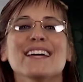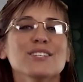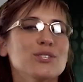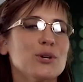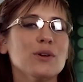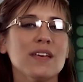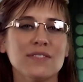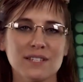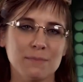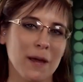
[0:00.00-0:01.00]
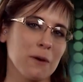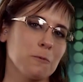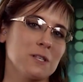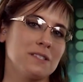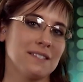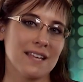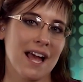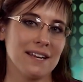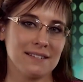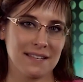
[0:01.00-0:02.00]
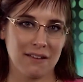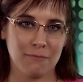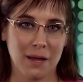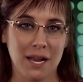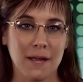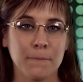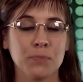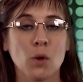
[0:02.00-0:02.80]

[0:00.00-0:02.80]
It's true that this bike was designed to save money,